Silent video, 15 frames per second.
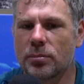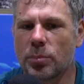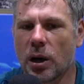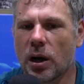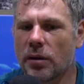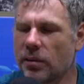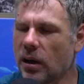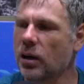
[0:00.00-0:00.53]

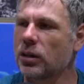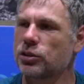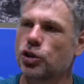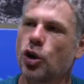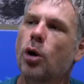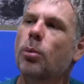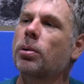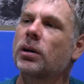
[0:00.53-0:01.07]
part of our
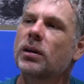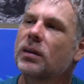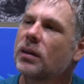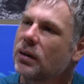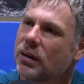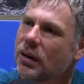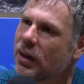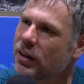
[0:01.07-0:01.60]
job
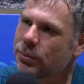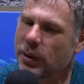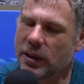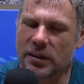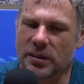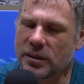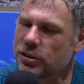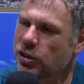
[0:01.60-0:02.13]
has
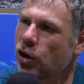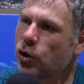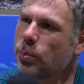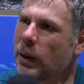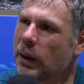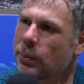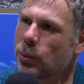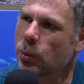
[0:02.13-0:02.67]
been to show
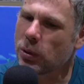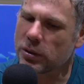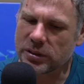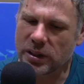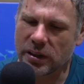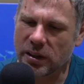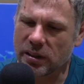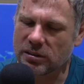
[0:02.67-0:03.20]
people
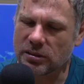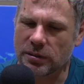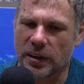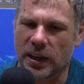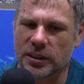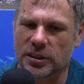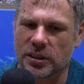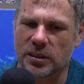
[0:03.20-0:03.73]
what's under the
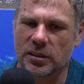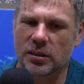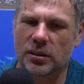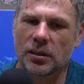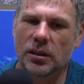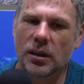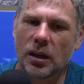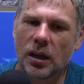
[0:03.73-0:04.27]
reflections.
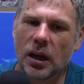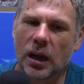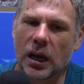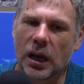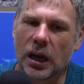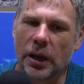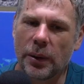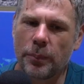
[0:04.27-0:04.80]

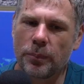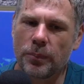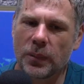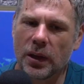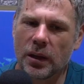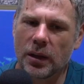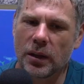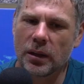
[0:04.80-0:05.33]
Um,
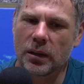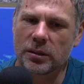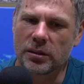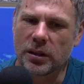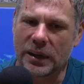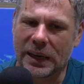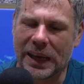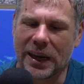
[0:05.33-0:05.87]

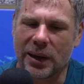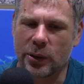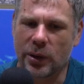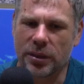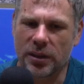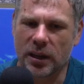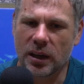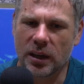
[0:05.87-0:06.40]
so now
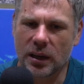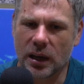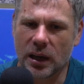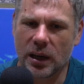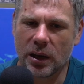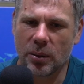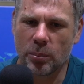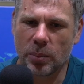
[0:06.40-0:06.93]
I think
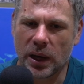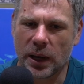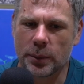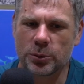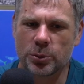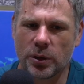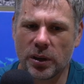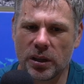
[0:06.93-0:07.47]
um,
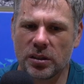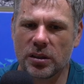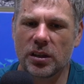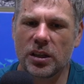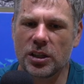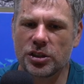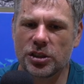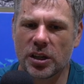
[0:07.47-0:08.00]
perhaps with
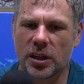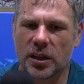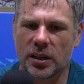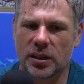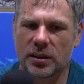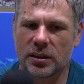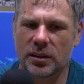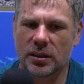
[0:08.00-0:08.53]

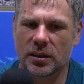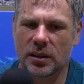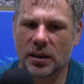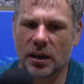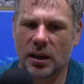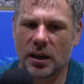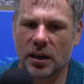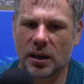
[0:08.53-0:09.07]
Indonesia,
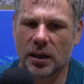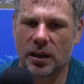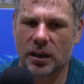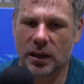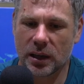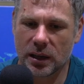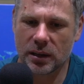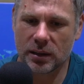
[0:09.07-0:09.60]

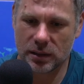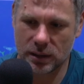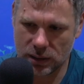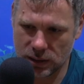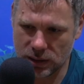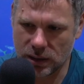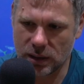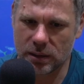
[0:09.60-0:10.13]
uh,
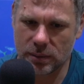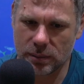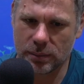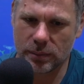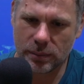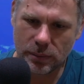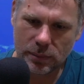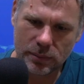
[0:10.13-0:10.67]
you know,
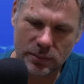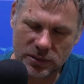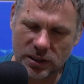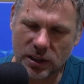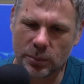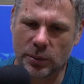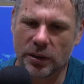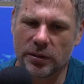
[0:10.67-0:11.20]

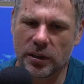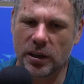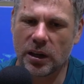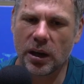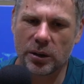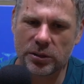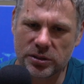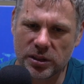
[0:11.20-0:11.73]
seeing my
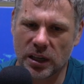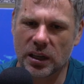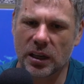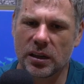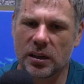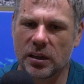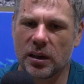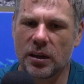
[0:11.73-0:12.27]
video, seeing
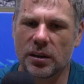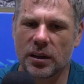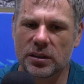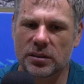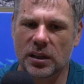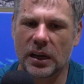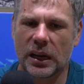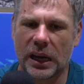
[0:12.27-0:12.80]
underneath,
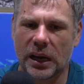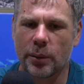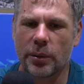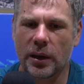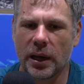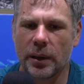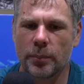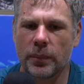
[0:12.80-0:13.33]
it's going to help
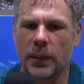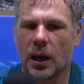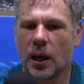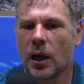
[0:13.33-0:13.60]
them.